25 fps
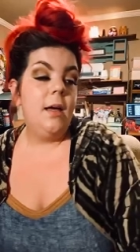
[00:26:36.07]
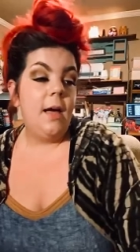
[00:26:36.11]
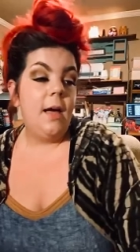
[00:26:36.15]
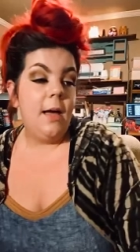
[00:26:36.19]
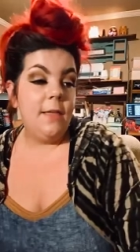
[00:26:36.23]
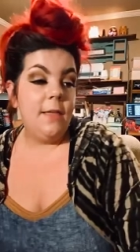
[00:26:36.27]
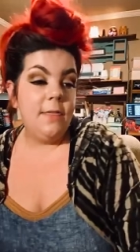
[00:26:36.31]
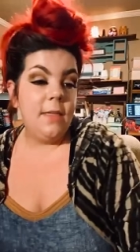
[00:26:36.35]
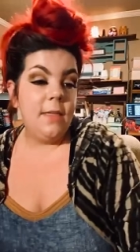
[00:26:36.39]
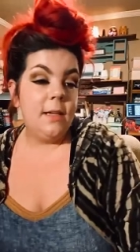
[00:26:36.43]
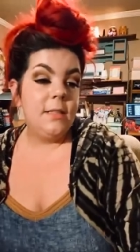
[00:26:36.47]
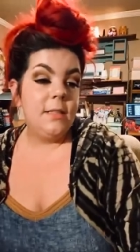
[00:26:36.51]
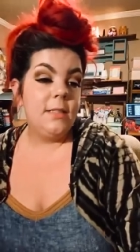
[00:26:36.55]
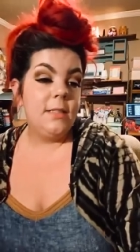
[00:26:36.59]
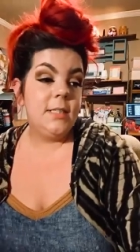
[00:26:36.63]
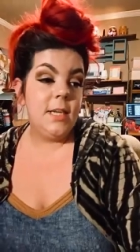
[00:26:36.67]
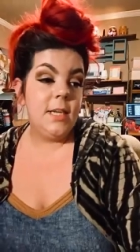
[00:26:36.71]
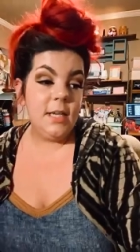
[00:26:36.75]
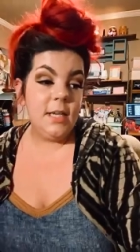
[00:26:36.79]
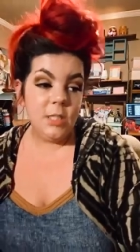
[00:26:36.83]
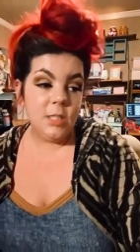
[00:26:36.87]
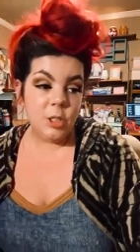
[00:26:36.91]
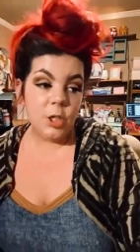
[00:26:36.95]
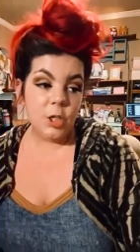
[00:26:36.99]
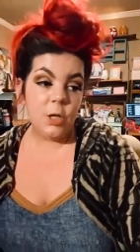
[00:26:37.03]
And then
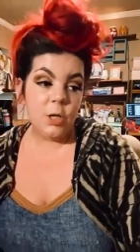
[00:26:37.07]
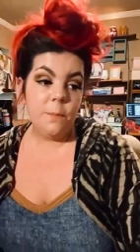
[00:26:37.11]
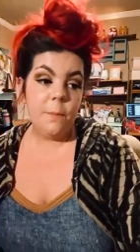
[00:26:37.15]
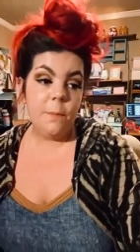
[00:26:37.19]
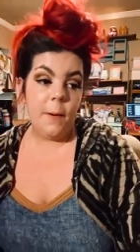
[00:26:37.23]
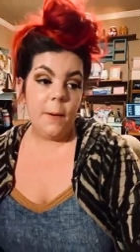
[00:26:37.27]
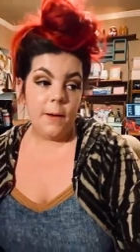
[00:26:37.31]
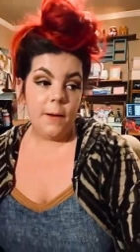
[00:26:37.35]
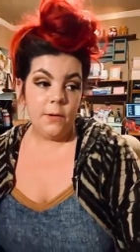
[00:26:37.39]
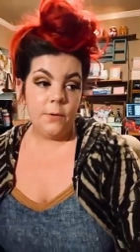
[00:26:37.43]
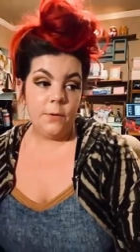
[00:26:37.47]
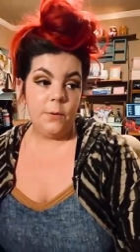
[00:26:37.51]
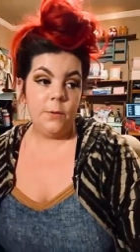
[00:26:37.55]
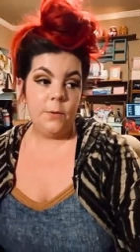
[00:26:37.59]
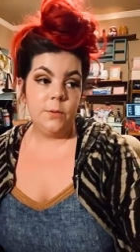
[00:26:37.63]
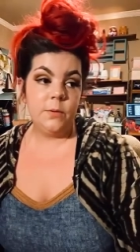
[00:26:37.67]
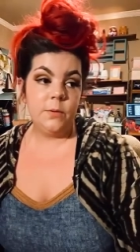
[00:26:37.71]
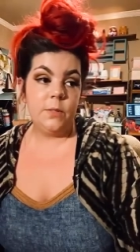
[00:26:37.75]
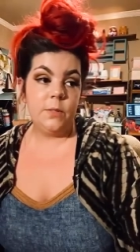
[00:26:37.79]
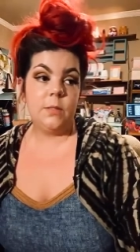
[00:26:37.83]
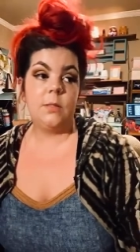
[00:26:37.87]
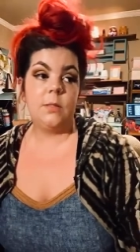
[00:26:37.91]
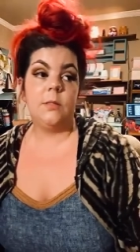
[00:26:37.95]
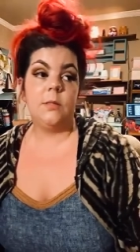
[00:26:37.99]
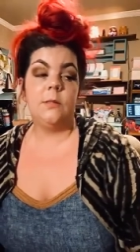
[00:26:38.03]
teacher
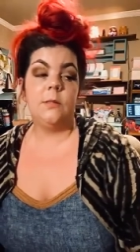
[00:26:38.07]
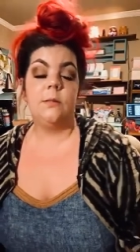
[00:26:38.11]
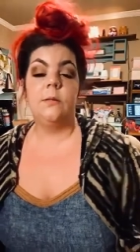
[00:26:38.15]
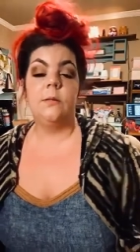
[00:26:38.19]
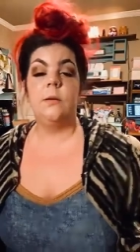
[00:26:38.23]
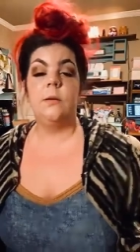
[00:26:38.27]
bundles.